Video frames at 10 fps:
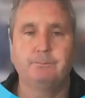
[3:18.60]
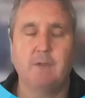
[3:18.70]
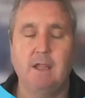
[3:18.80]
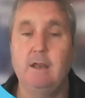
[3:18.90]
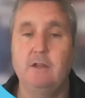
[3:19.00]

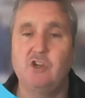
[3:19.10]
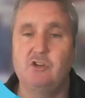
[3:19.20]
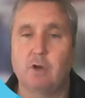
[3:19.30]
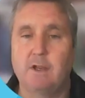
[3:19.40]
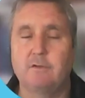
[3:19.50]
energy
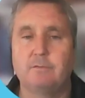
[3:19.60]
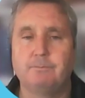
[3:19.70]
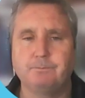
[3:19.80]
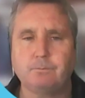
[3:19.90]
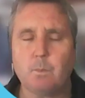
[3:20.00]
drinks,
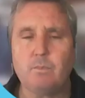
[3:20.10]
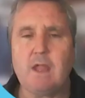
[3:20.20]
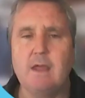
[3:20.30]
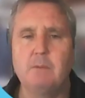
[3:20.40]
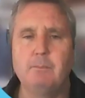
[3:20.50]

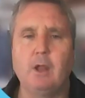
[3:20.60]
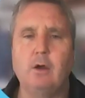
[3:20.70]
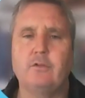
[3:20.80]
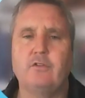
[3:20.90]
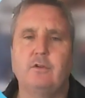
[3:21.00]
and it
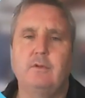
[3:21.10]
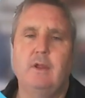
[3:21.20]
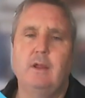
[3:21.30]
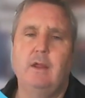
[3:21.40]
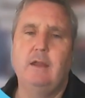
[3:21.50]
blocks
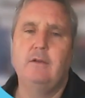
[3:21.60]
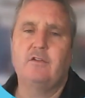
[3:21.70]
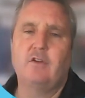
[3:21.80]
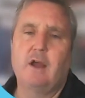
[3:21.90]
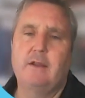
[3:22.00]

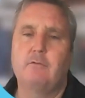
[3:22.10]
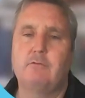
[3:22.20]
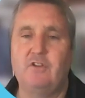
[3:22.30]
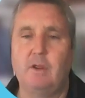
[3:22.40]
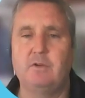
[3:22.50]
androgen
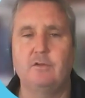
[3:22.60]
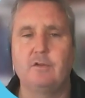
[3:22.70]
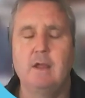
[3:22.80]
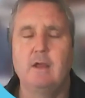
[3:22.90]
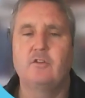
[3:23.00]

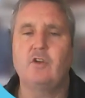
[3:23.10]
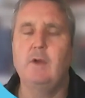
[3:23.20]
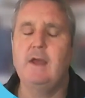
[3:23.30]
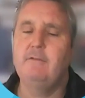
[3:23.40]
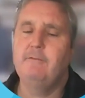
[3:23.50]
receptors.
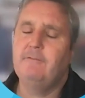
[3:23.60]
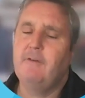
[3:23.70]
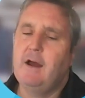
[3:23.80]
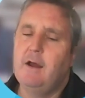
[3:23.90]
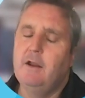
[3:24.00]
So
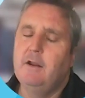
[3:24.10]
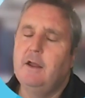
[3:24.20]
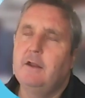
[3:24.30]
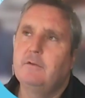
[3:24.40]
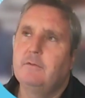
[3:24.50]

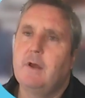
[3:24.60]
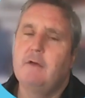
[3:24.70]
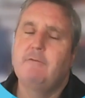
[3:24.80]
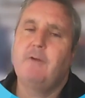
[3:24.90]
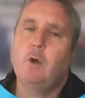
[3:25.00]
it
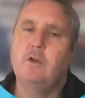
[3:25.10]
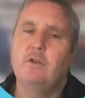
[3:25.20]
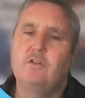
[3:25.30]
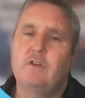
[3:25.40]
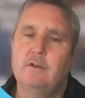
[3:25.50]

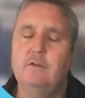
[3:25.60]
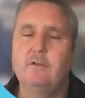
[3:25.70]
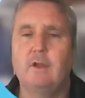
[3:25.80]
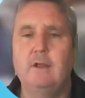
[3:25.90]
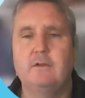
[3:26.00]

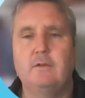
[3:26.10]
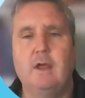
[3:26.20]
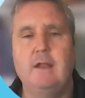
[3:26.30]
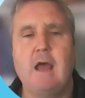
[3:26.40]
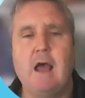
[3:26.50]
focuses, it
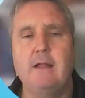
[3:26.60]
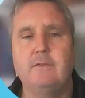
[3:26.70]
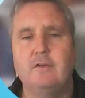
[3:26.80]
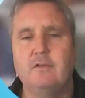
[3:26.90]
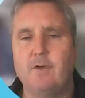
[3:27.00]

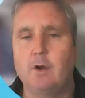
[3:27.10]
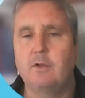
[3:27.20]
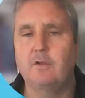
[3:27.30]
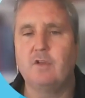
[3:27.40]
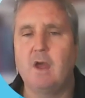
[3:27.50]
enhances
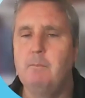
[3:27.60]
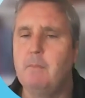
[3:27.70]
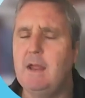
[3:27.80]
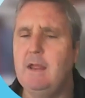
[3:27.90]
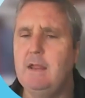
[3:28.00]
focus and
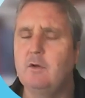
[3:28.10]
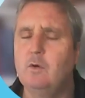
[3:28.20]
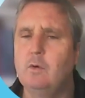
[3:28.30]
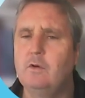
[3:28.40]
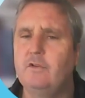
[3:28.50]
may
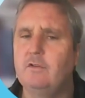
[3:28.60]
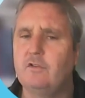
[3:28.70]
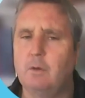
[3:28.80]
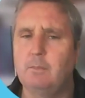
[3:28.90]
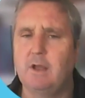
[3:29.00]
cause
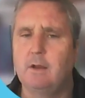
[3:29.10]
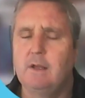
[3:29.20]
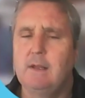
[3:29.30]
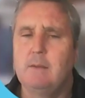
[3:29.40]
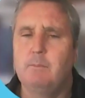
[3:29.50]
insomnia,
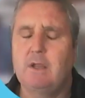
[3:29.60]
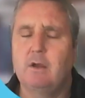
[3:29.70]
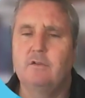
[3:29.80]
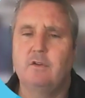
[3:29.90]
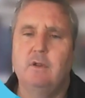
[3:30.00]
because